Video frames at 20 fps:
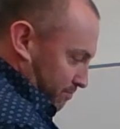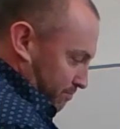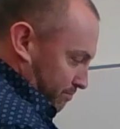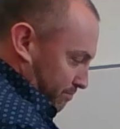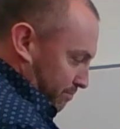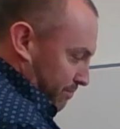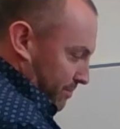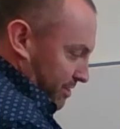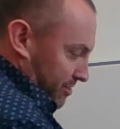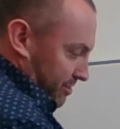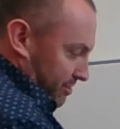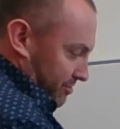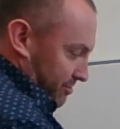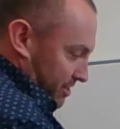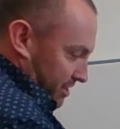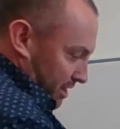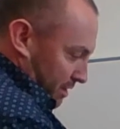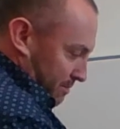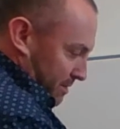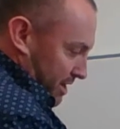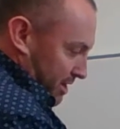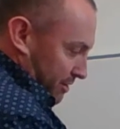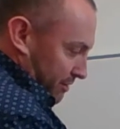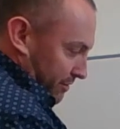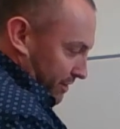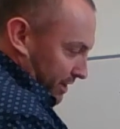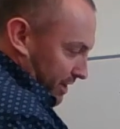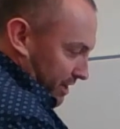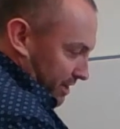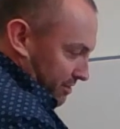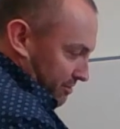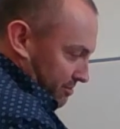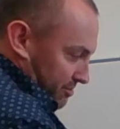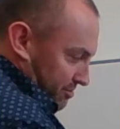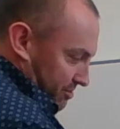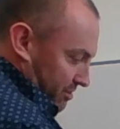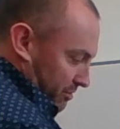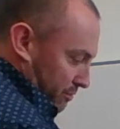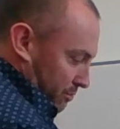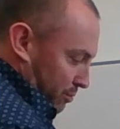essentially come out of accounts
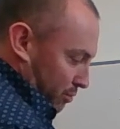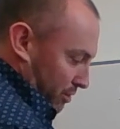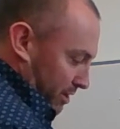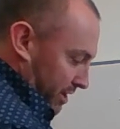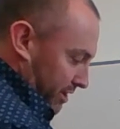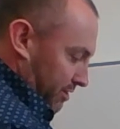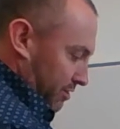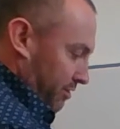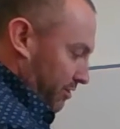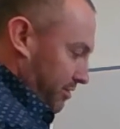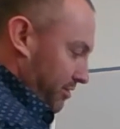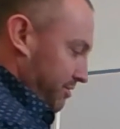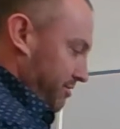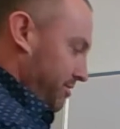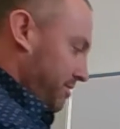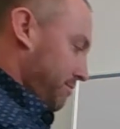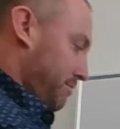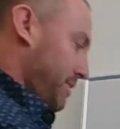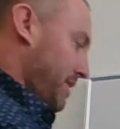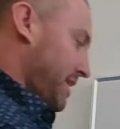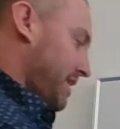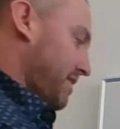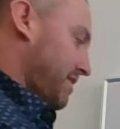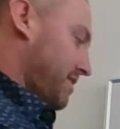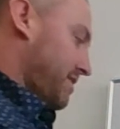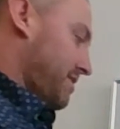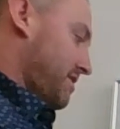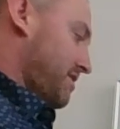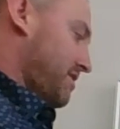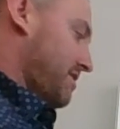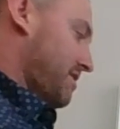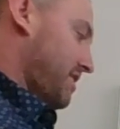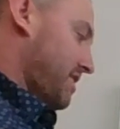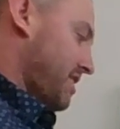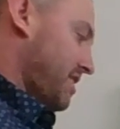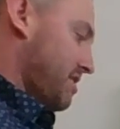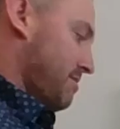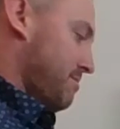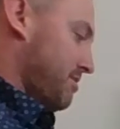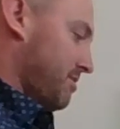receivable and gone into the bank,
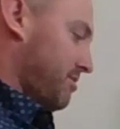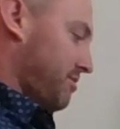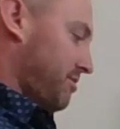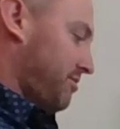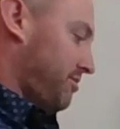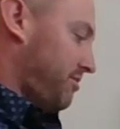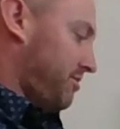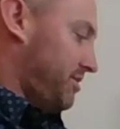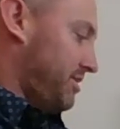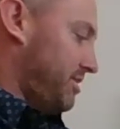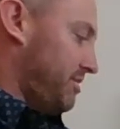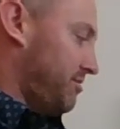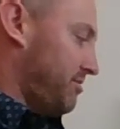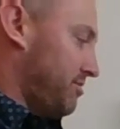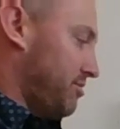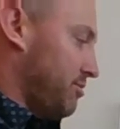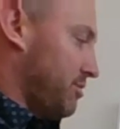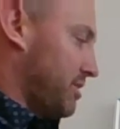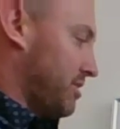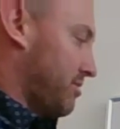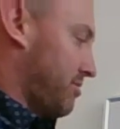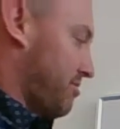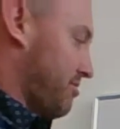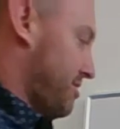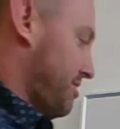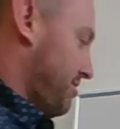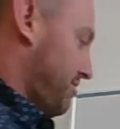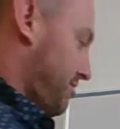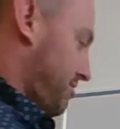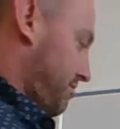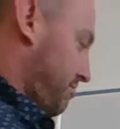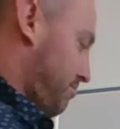okay, because these two entries,